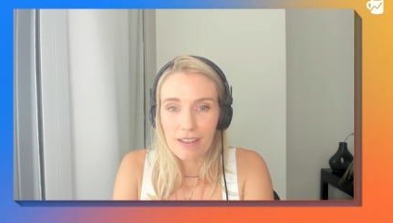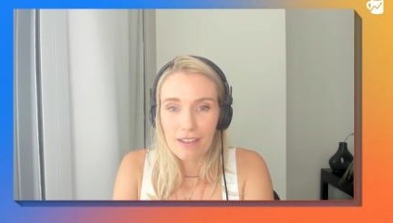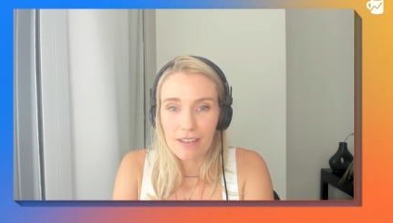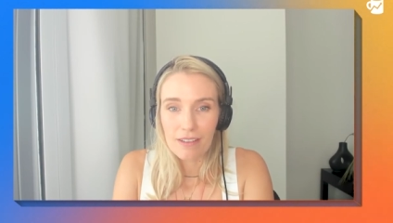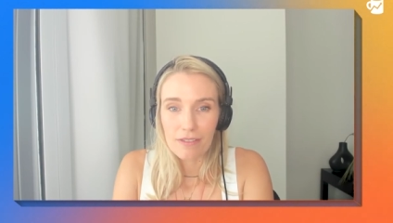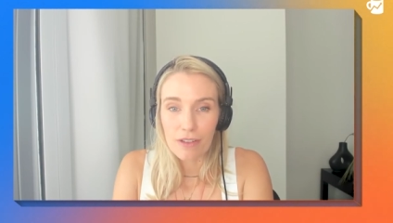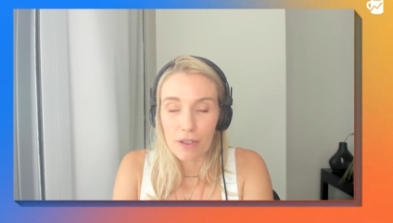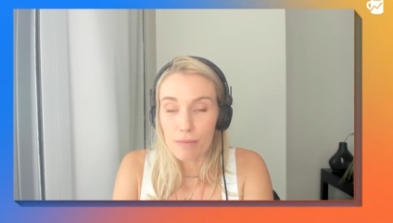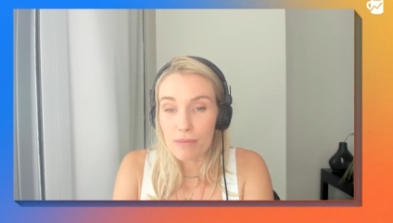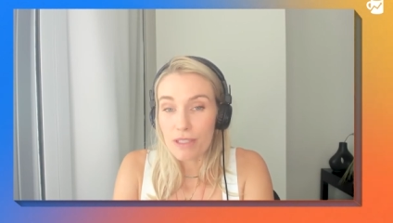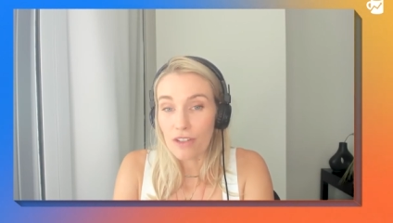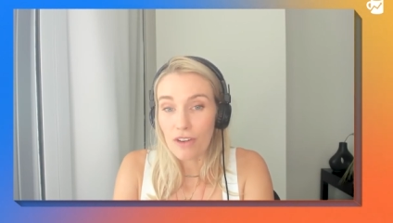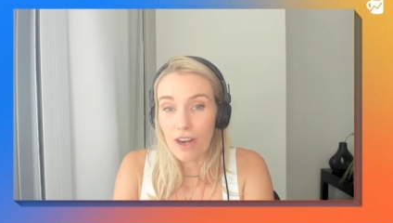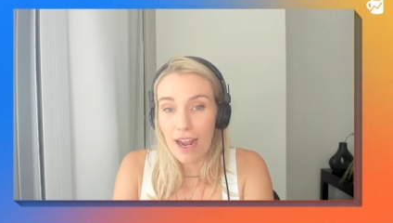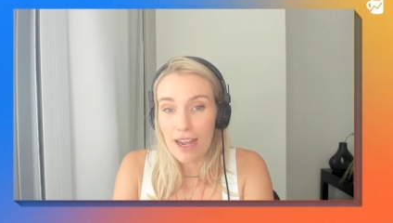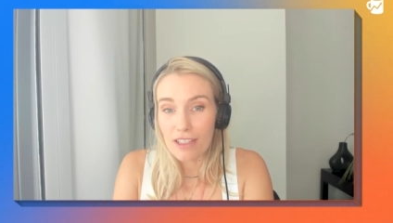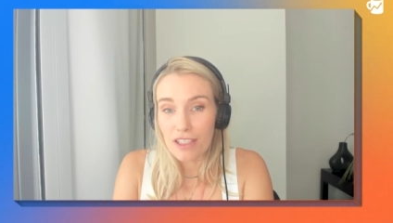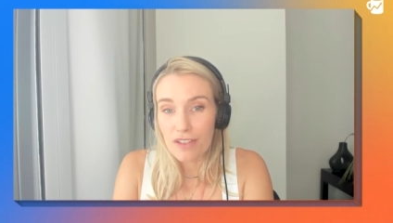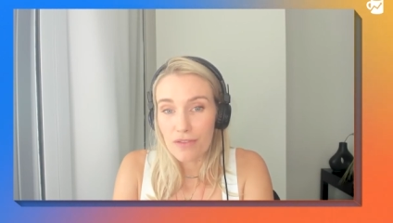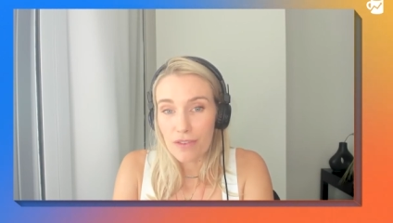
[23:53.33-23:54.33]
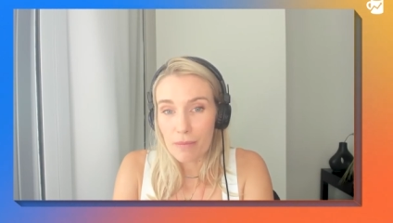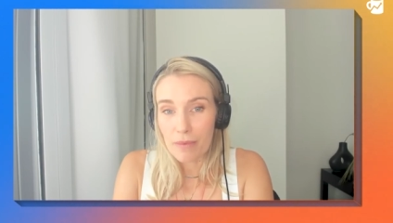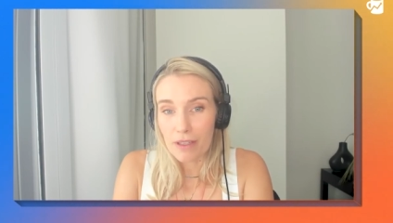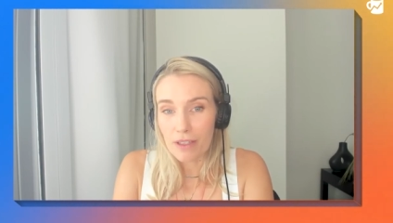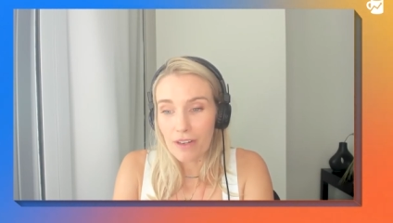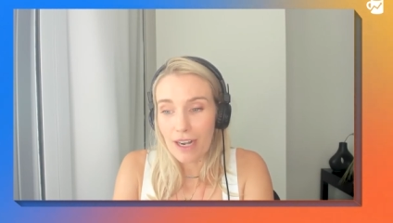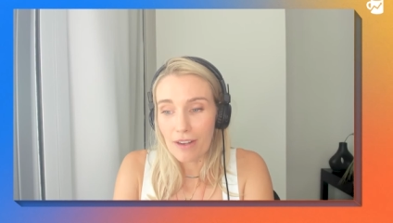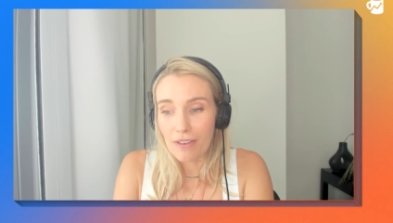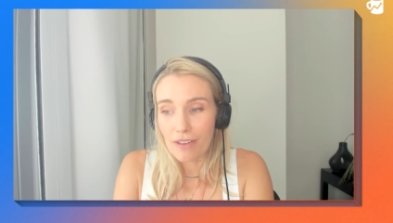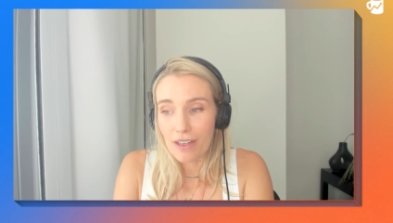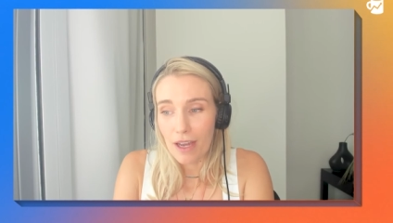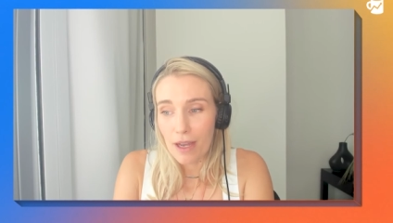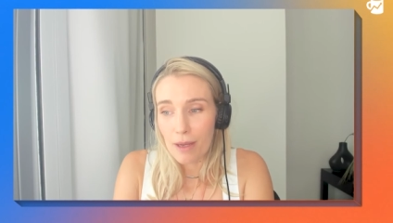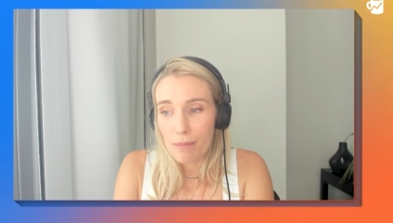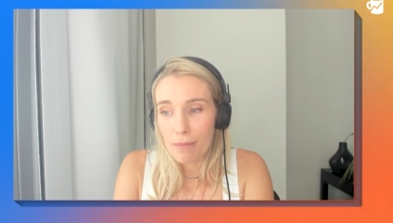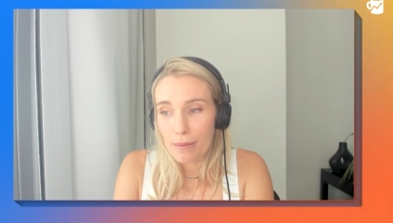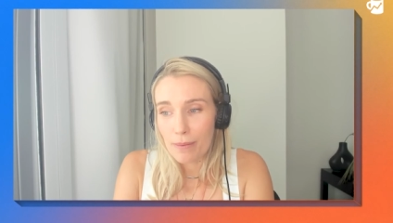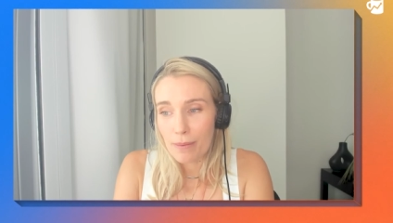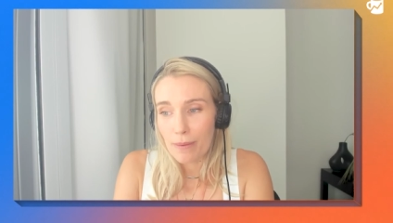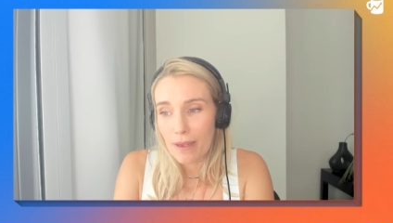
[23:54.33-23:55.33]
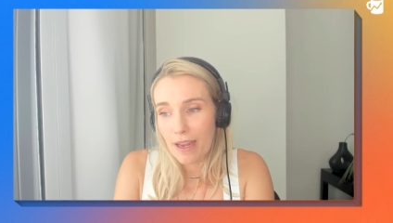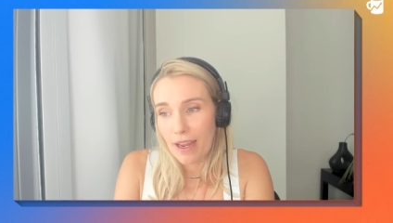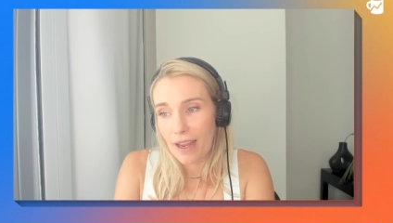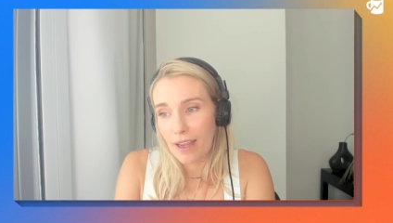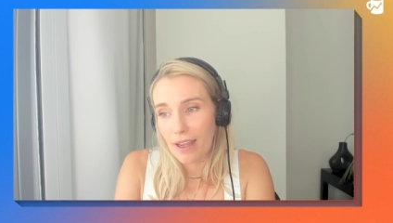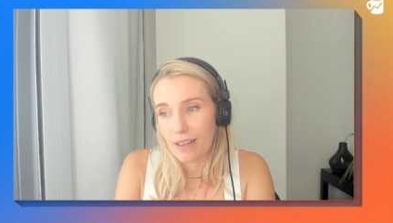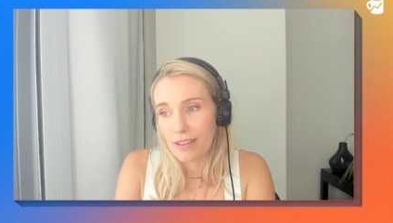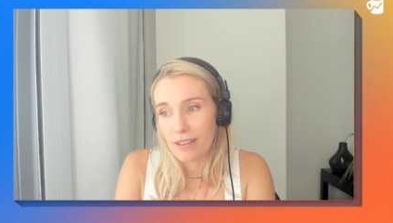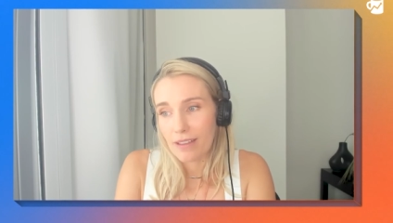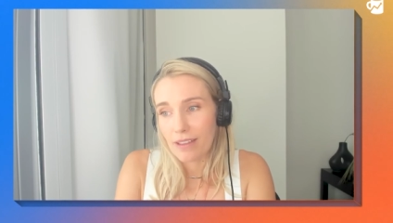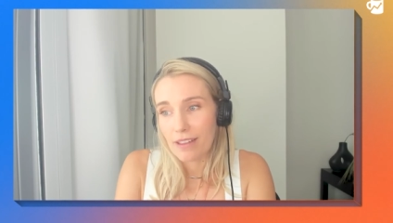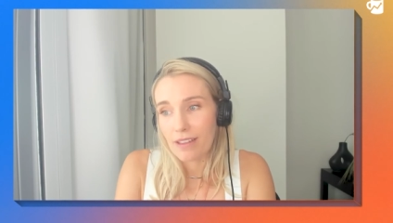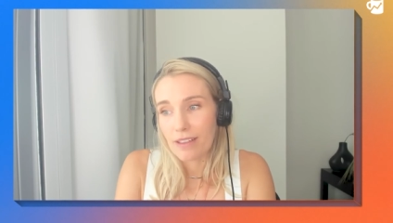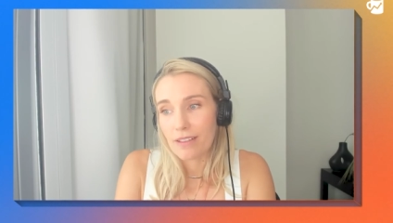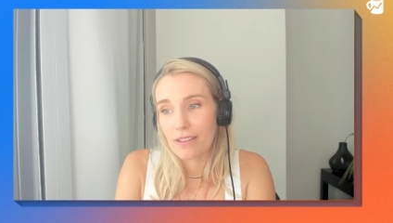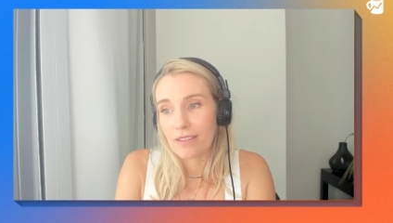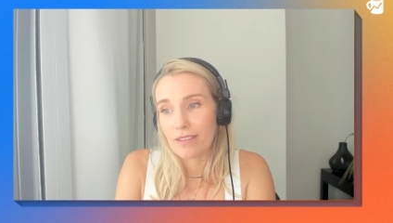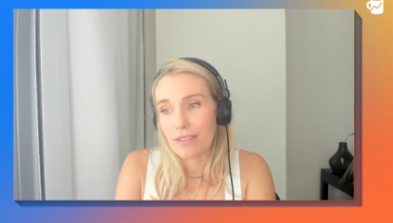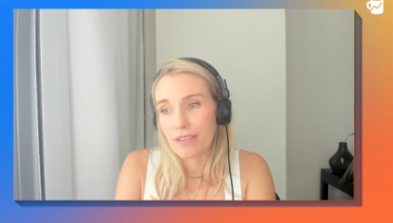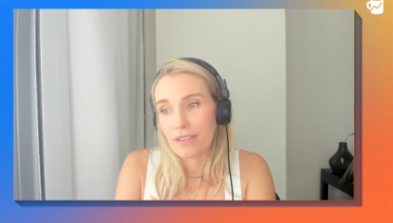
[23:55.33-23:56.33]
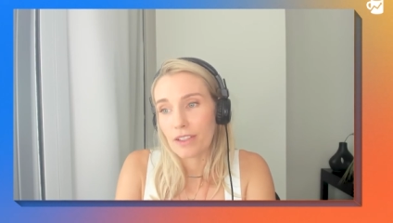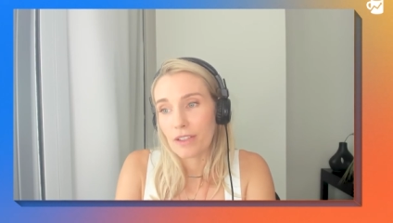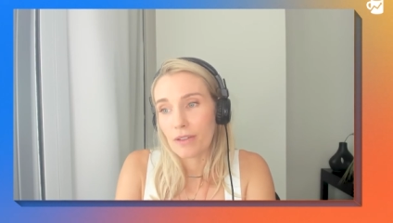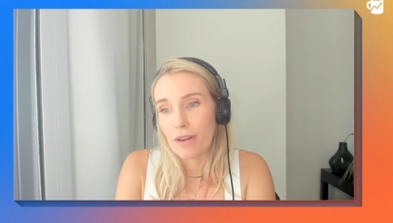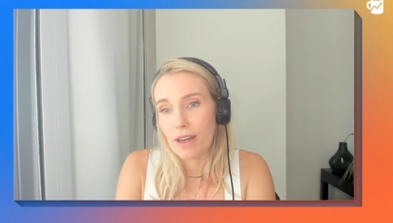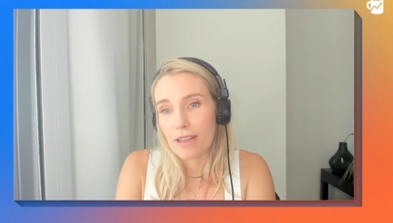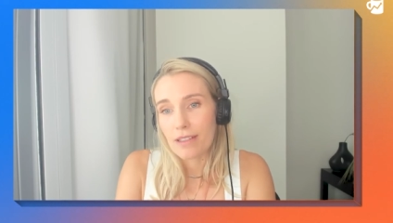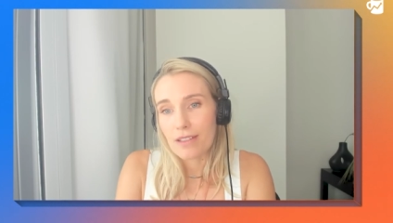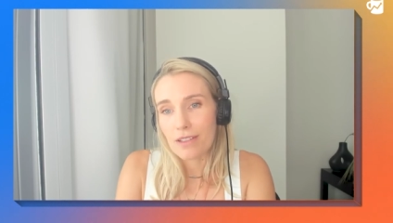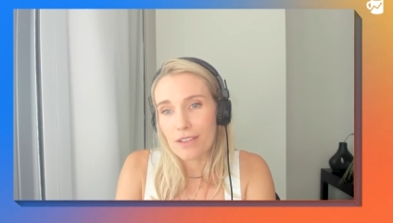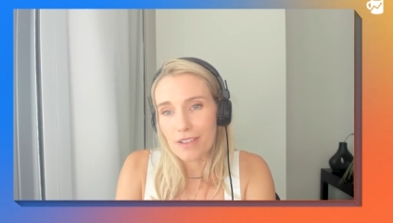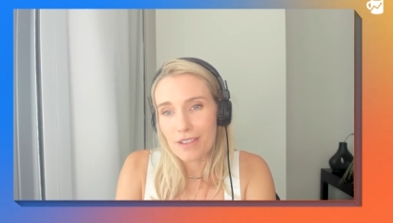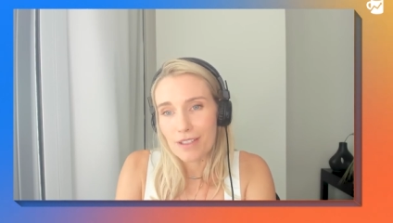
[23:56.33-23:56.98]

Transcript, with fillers: from scratch, from the ground up, and through hustle.